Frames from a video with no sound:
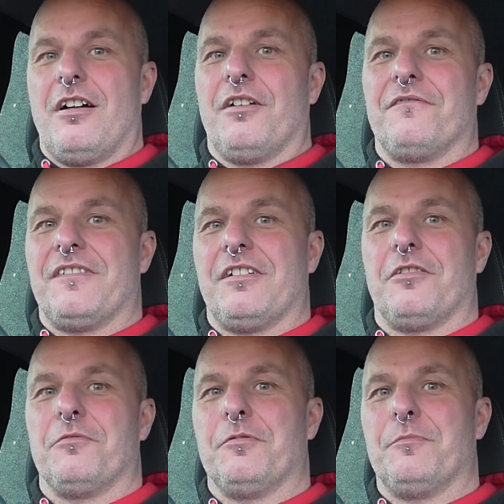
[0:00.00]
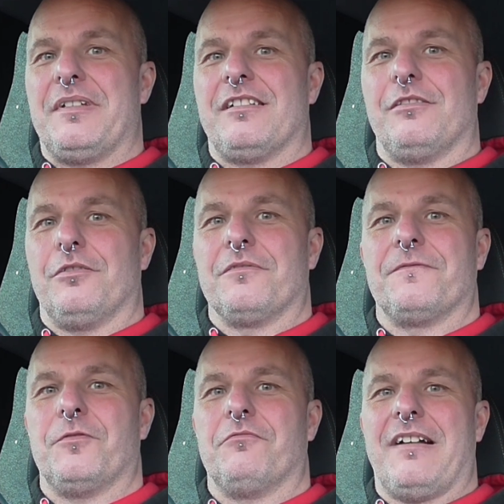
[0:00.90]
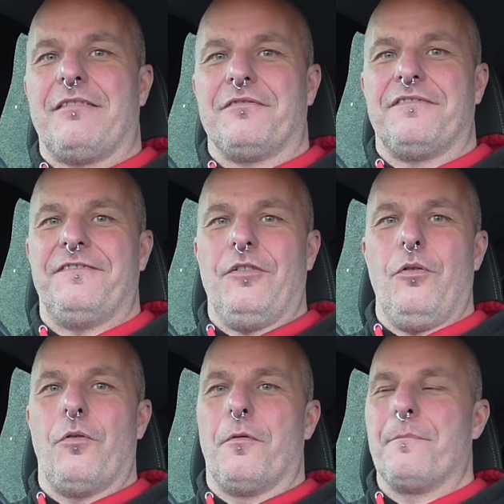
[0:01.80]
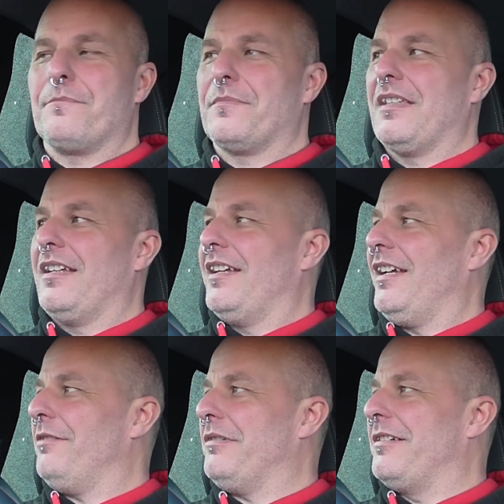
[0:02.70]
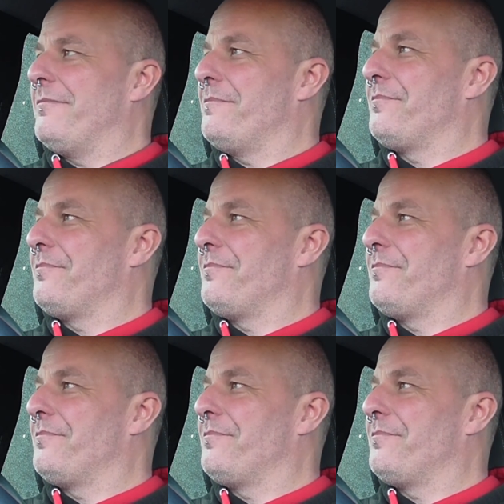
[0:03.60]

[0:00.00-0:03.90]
hopefully I will be along for round 4. Anyway,